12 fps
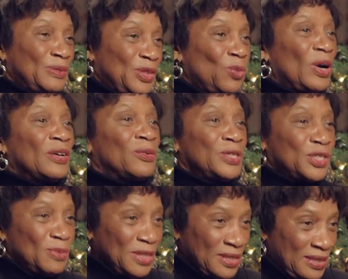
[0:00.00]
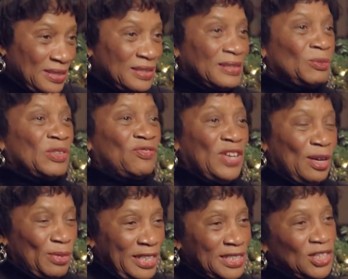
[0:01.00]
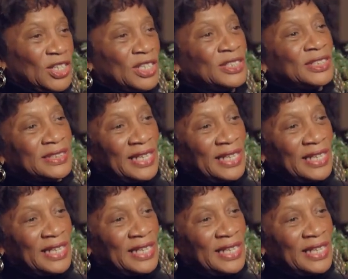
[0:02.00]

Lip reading: to what Christmas with family is going to look like.